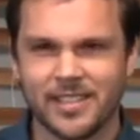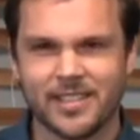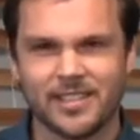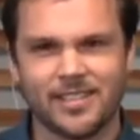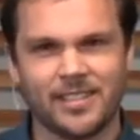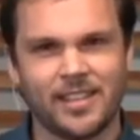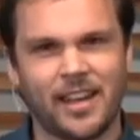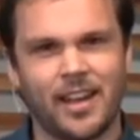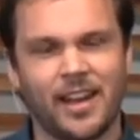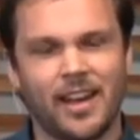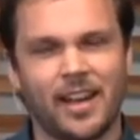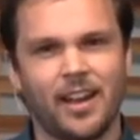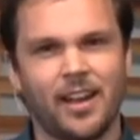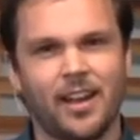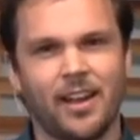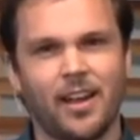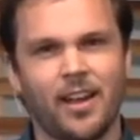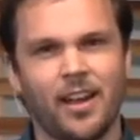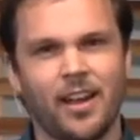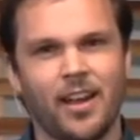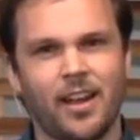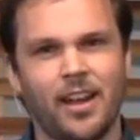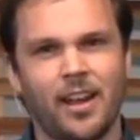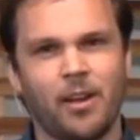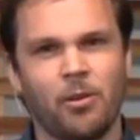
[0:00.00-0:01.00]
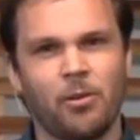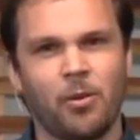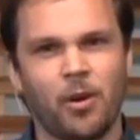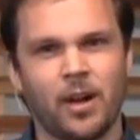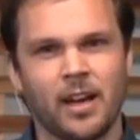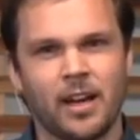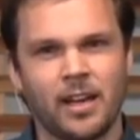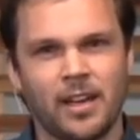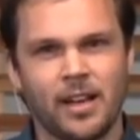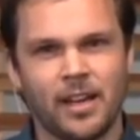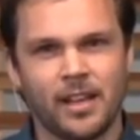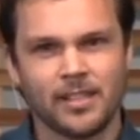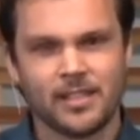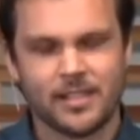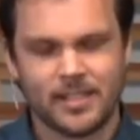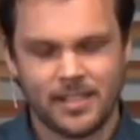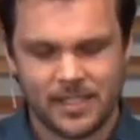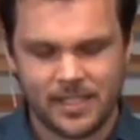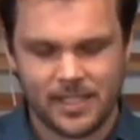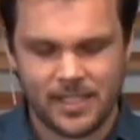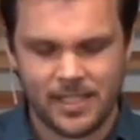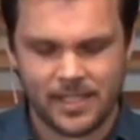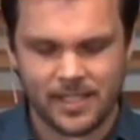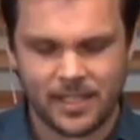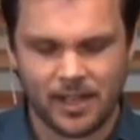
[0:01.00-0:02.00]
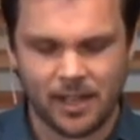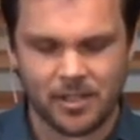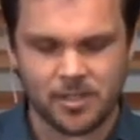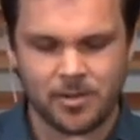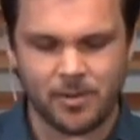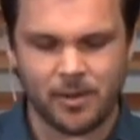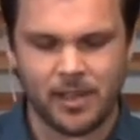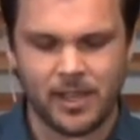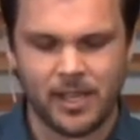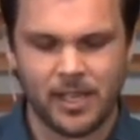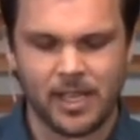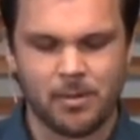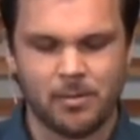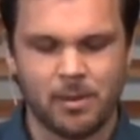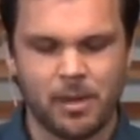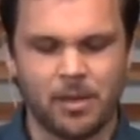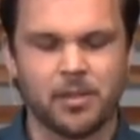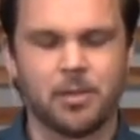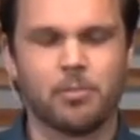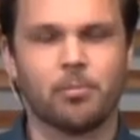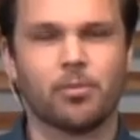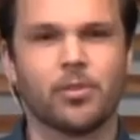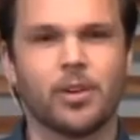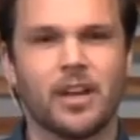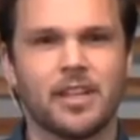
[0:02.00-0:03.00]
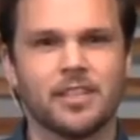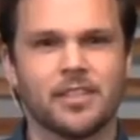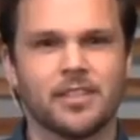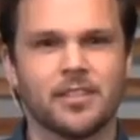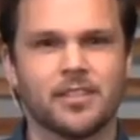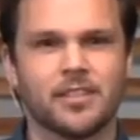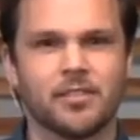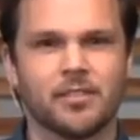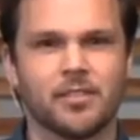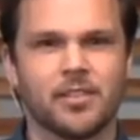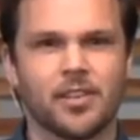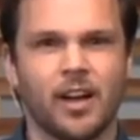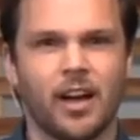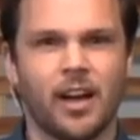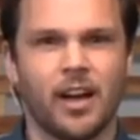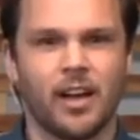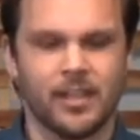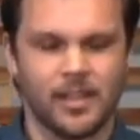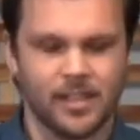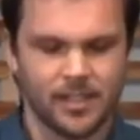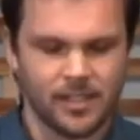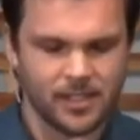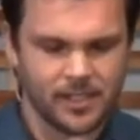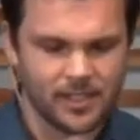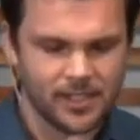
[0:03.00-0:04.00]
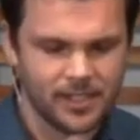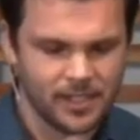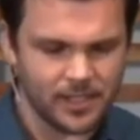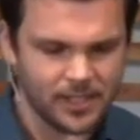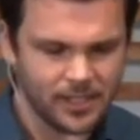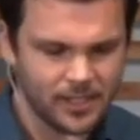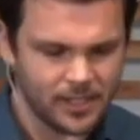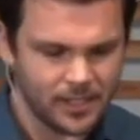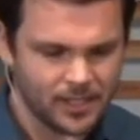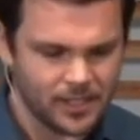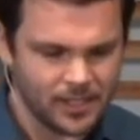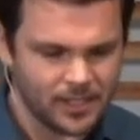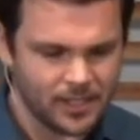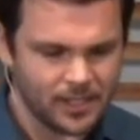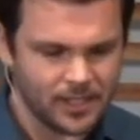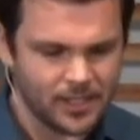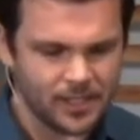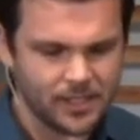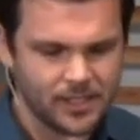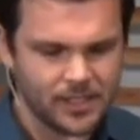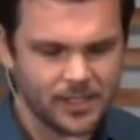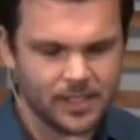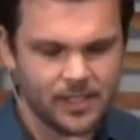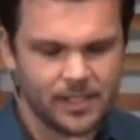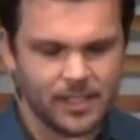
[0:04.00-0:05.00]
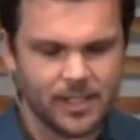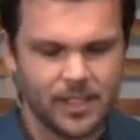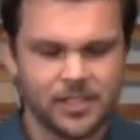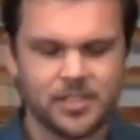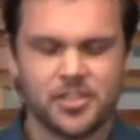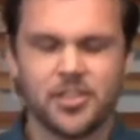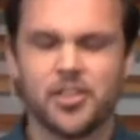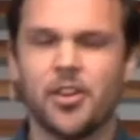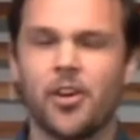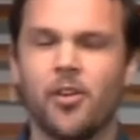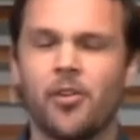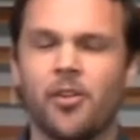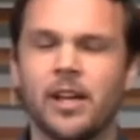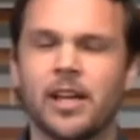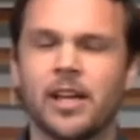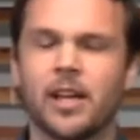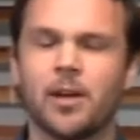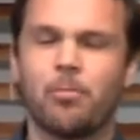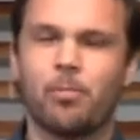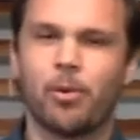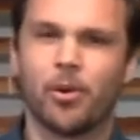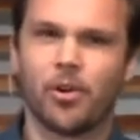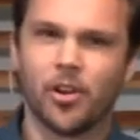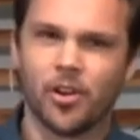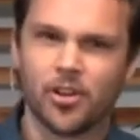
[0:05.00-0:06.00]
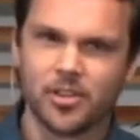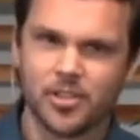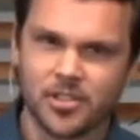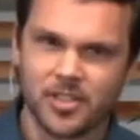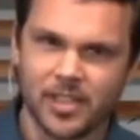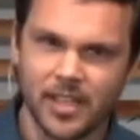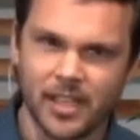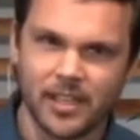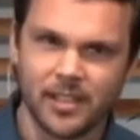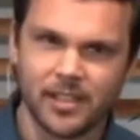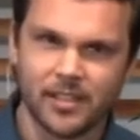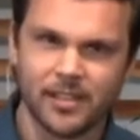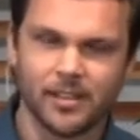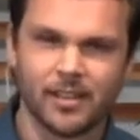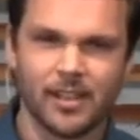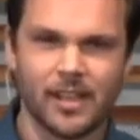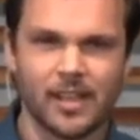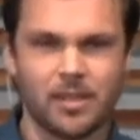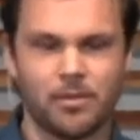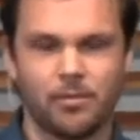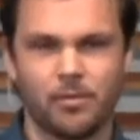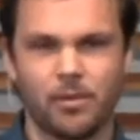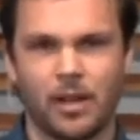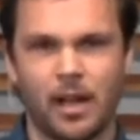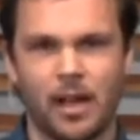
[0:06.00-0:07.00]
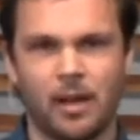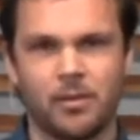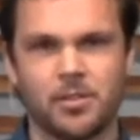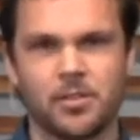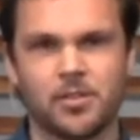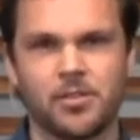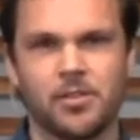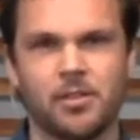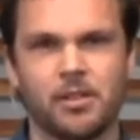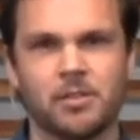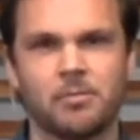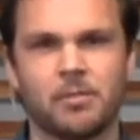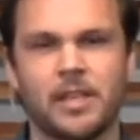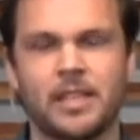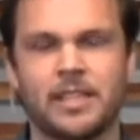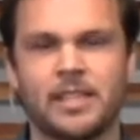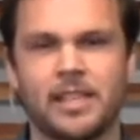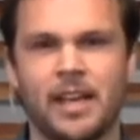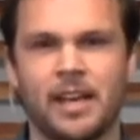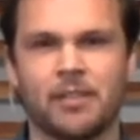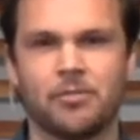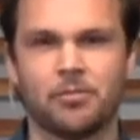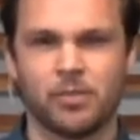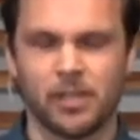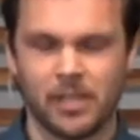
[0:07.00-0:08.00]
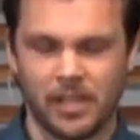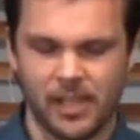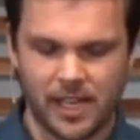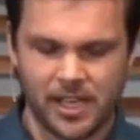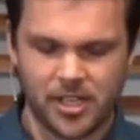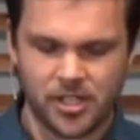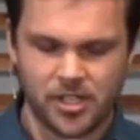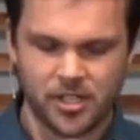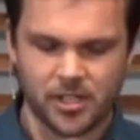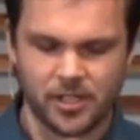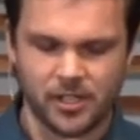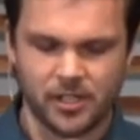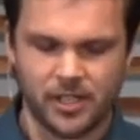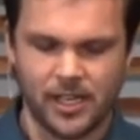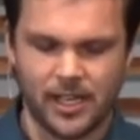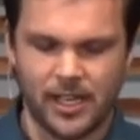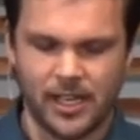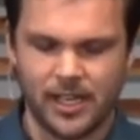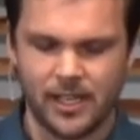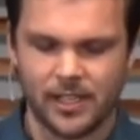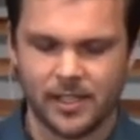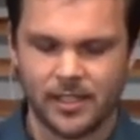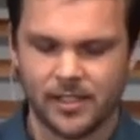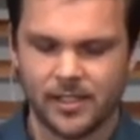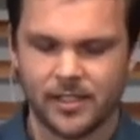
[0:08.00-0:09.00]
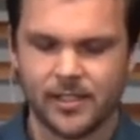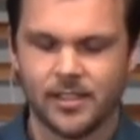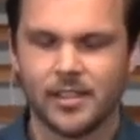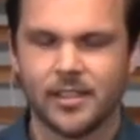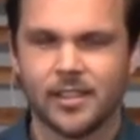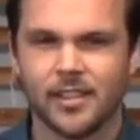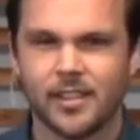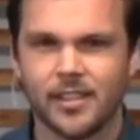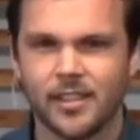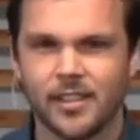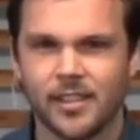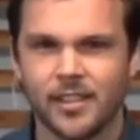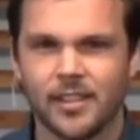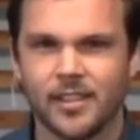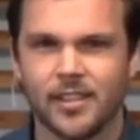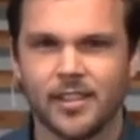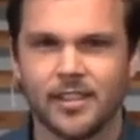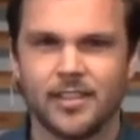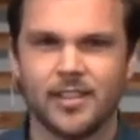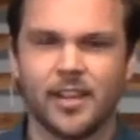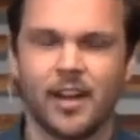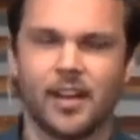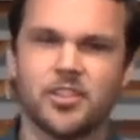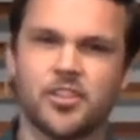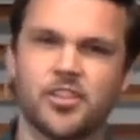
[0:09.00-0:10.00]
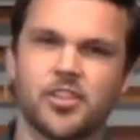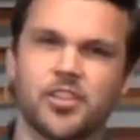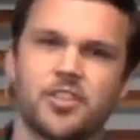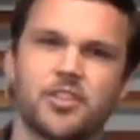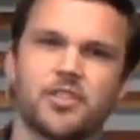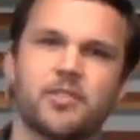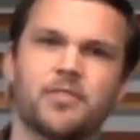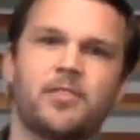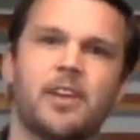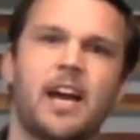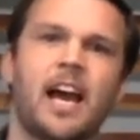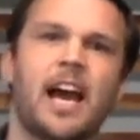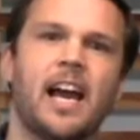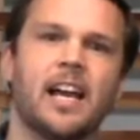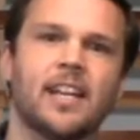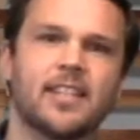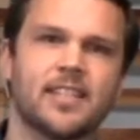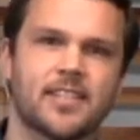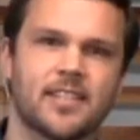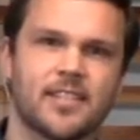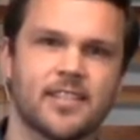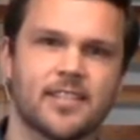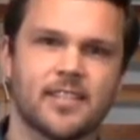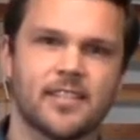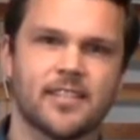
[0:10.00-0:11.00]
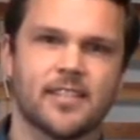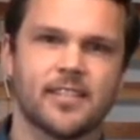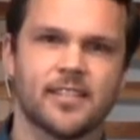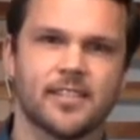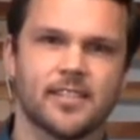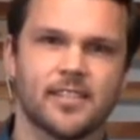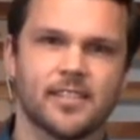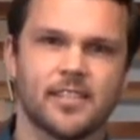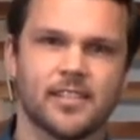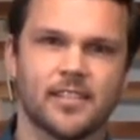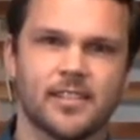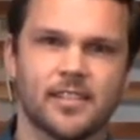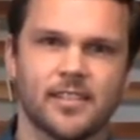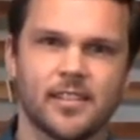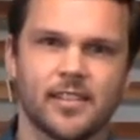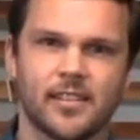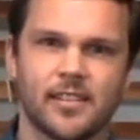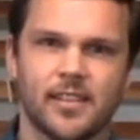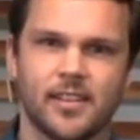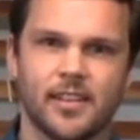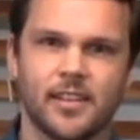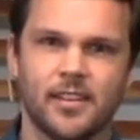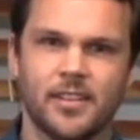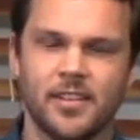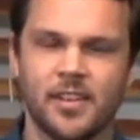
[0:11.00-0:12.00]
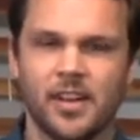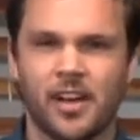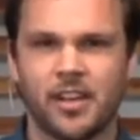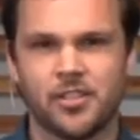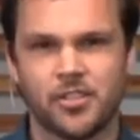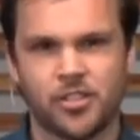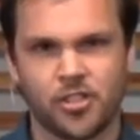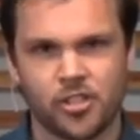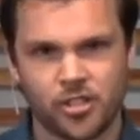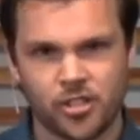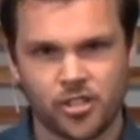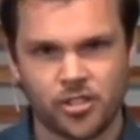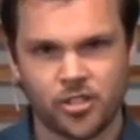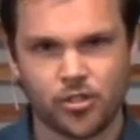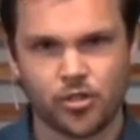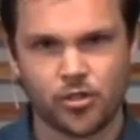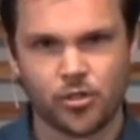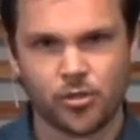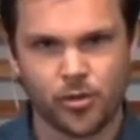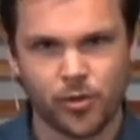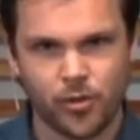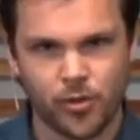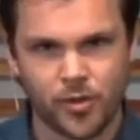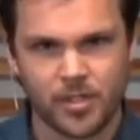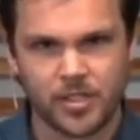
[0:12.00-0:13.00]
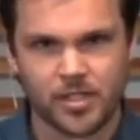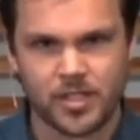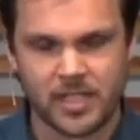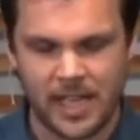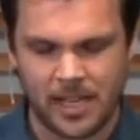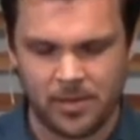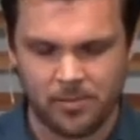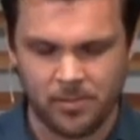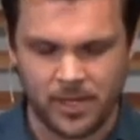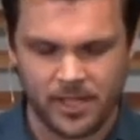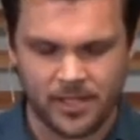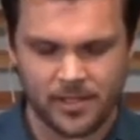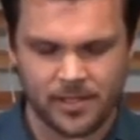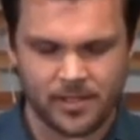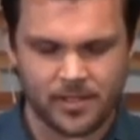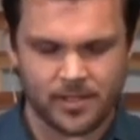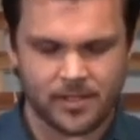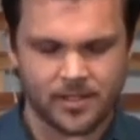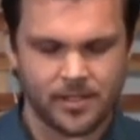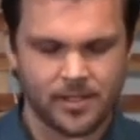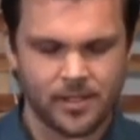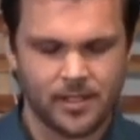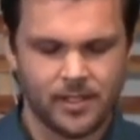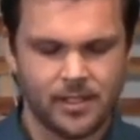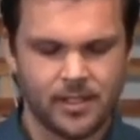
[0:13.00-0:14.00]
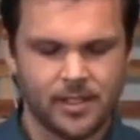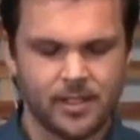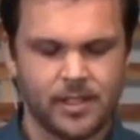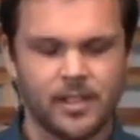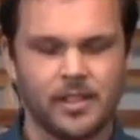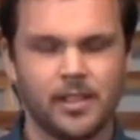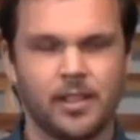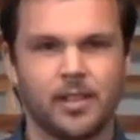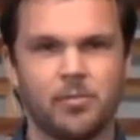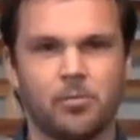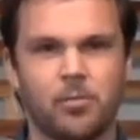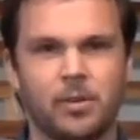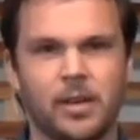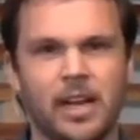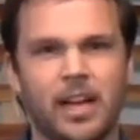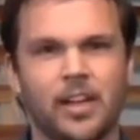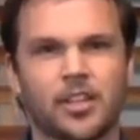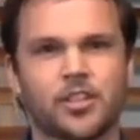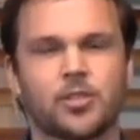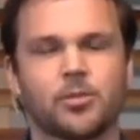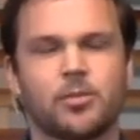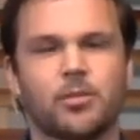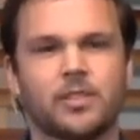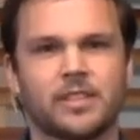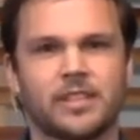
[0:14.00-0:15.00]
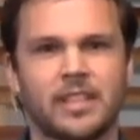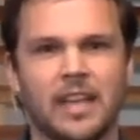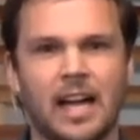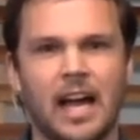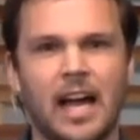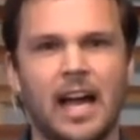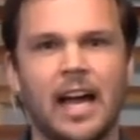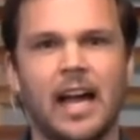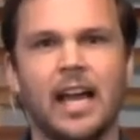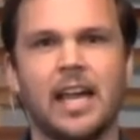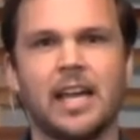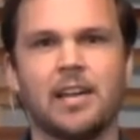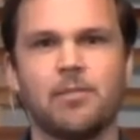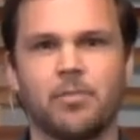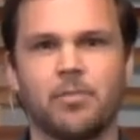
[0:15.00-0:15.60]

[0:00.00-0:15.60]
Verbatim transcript: that I wanted us to tease out as we think about the presence of God. It's knowing a person like I was knowing my dad relationally, not just facts, not just truth statements, but actual time,